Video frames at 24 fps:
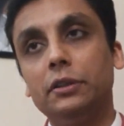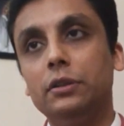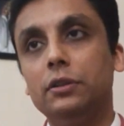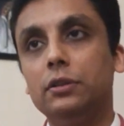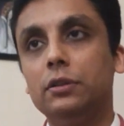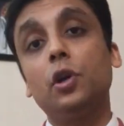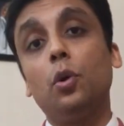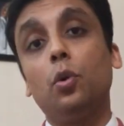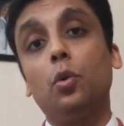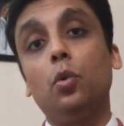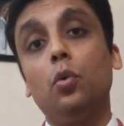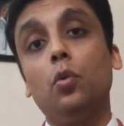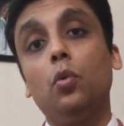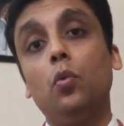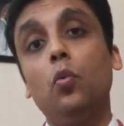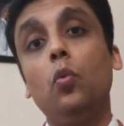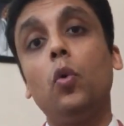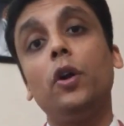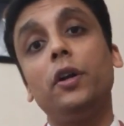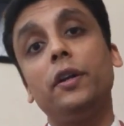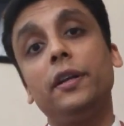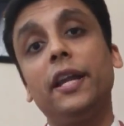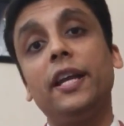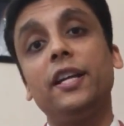So,
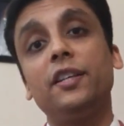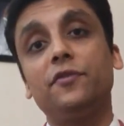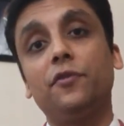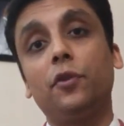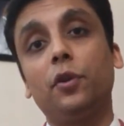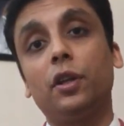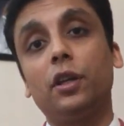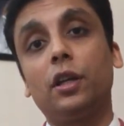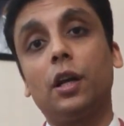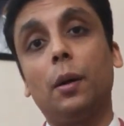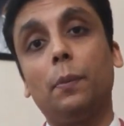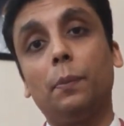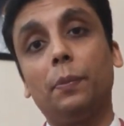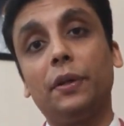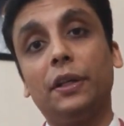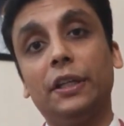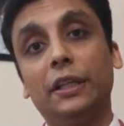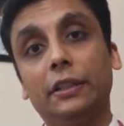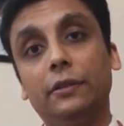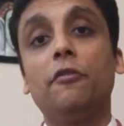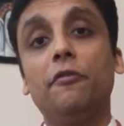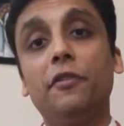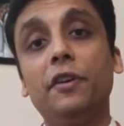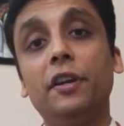what next for the company?